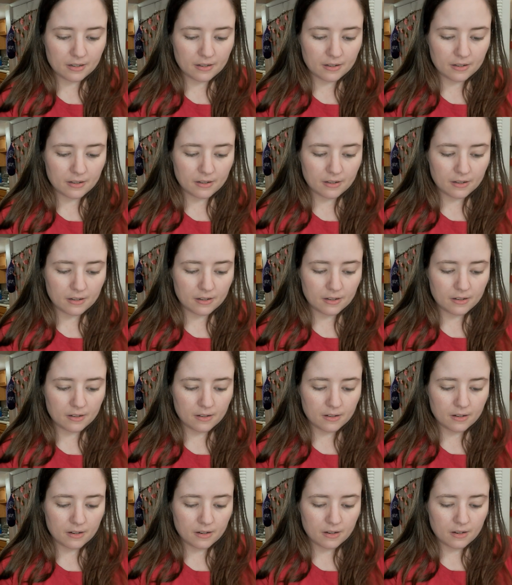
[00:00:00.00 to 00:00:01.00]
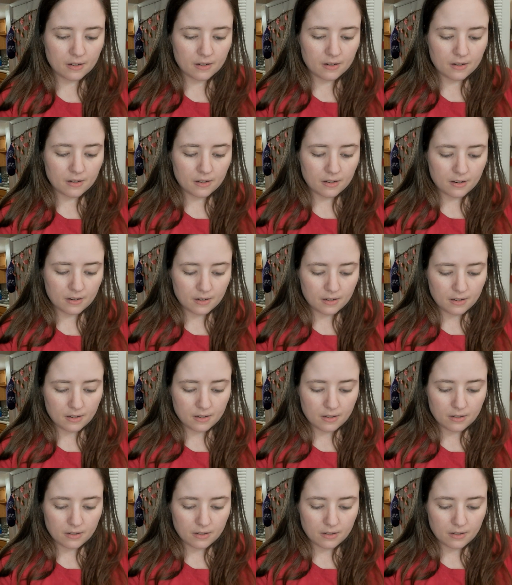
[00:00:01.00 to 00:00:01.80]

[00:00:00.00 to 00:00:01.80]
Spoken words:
[no speech]